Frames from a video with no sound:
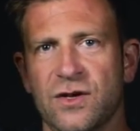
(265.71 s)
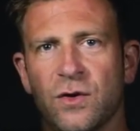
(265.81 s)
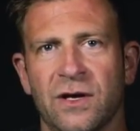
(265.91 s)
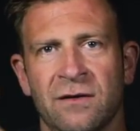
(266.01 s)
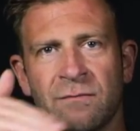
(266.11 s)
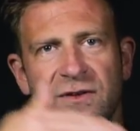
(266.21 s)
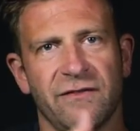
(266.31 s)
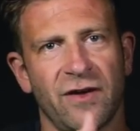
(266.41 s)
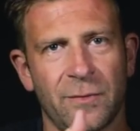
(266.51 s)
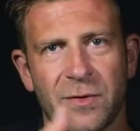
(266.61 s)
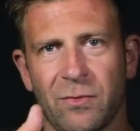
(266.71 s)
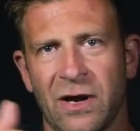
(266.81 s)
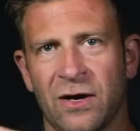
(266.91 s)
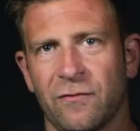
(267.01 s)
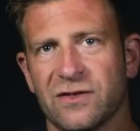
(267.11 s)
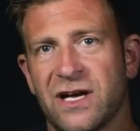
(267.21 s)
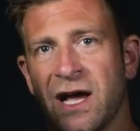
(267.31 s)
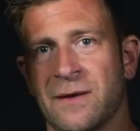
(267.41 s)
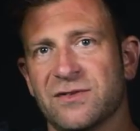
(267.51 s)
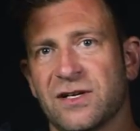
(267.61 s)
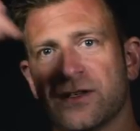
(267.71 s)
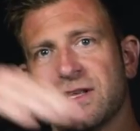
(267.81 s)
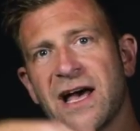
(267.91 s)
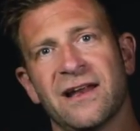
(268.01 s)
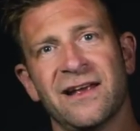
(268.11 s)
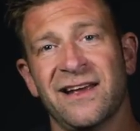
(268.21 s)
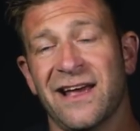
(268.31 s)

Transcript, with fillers: You can develop your brand over time such that,